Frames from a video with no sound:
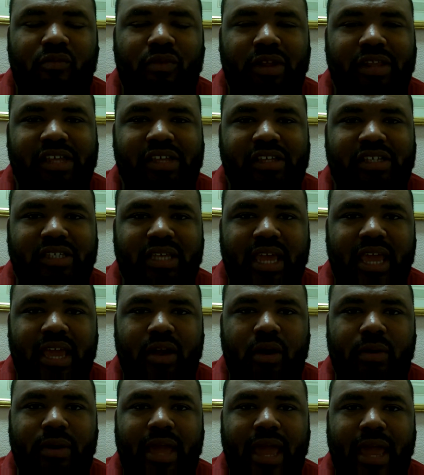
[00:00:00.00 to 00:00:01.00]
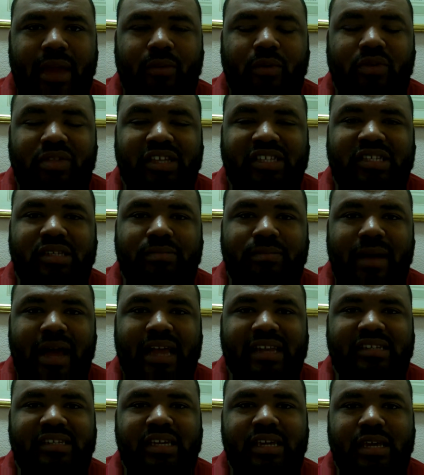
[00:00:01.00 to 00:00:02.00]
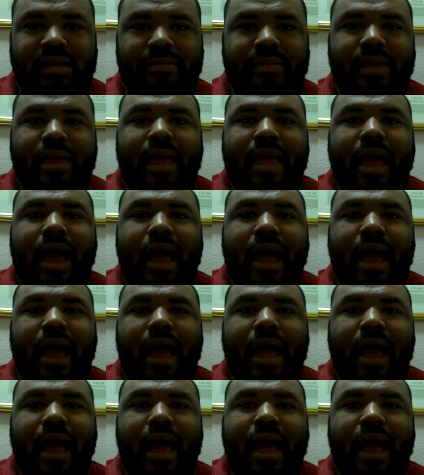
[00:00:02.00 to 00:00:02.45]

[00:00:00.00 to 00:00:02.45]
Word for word: really saying, okay, well, this is my team.